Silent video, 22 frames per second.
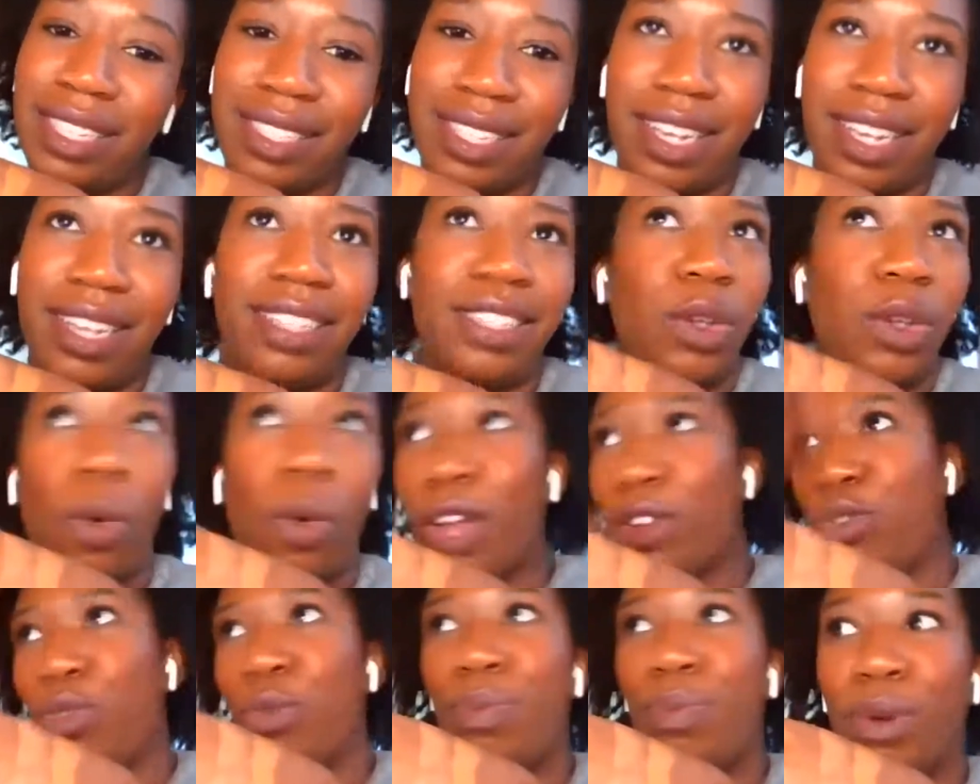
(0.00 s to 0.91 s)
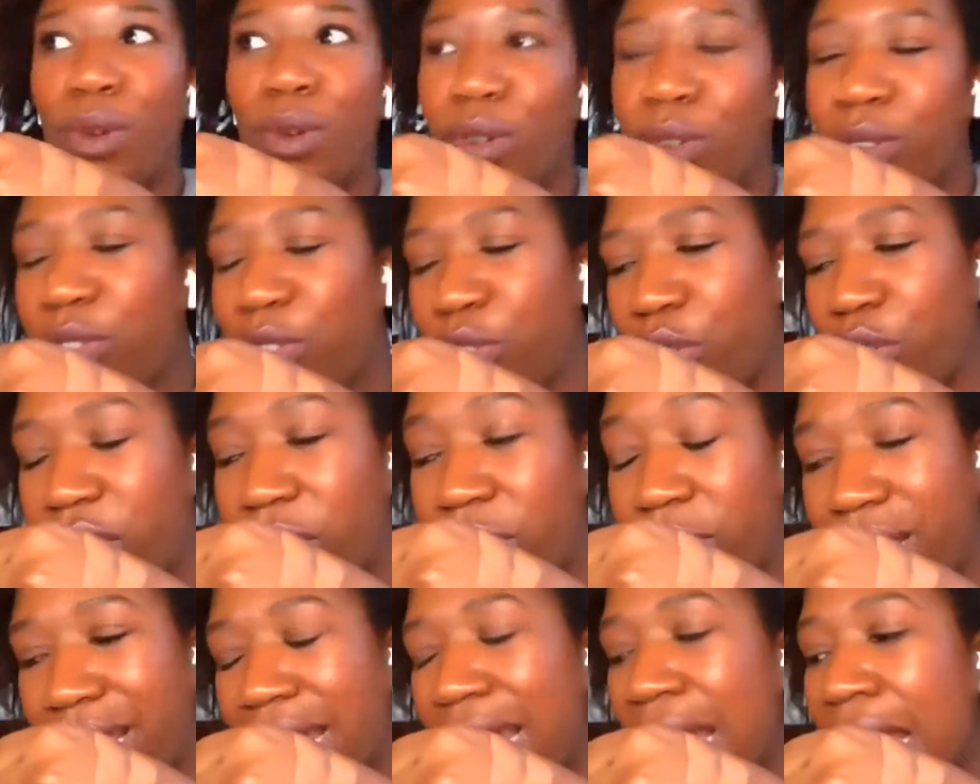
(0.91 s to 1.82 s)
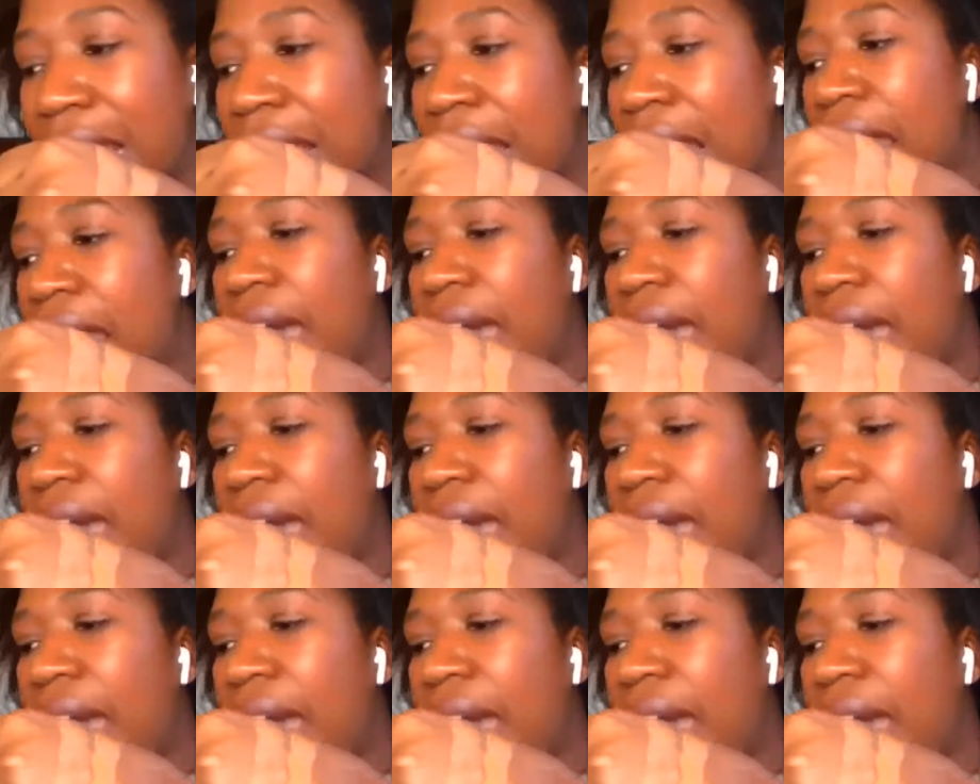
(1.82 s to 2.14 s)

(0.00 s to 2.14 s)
It does quadruple duty.